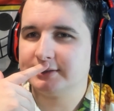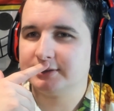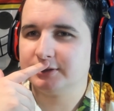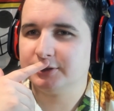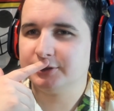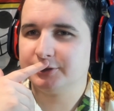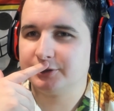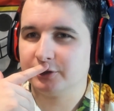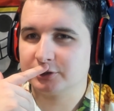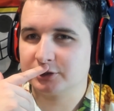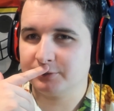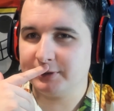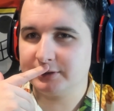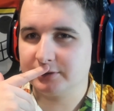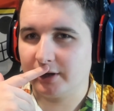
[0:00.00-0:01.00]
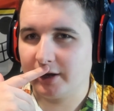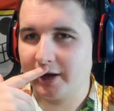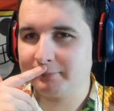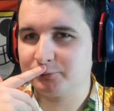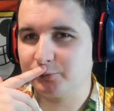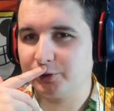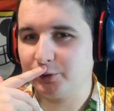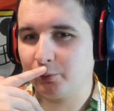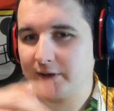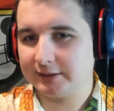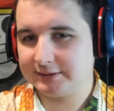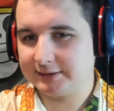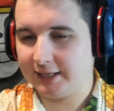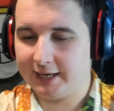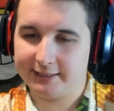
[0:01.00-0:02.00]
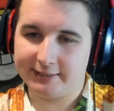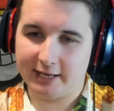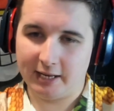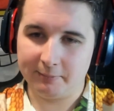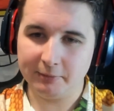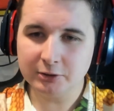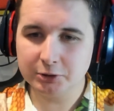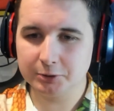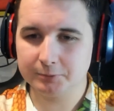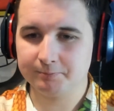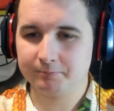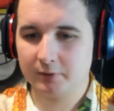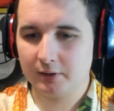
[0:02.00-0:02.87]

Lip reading: is there's going to be times where you want to take damage.